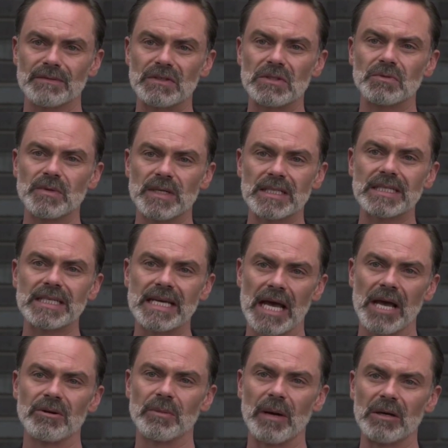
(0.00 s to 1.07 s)
if you really
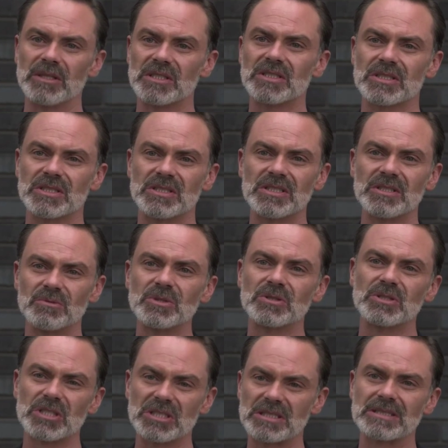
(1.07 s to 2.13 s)
care about us, then you
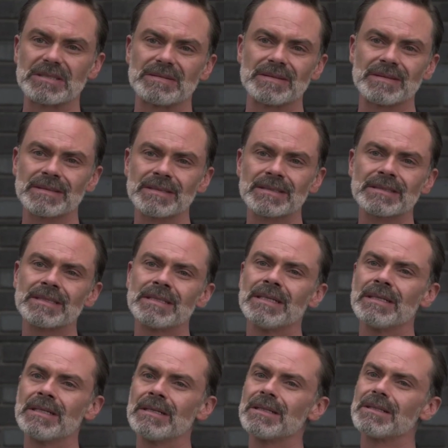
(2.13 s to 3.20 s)
will just
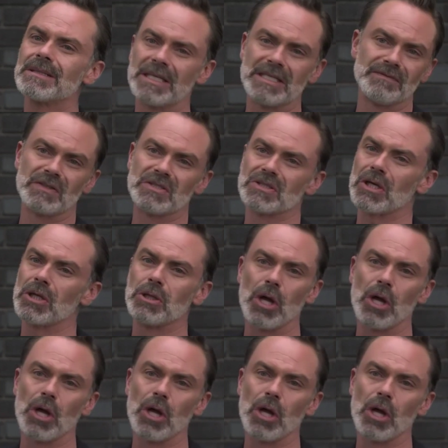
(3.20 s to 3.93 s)
leave us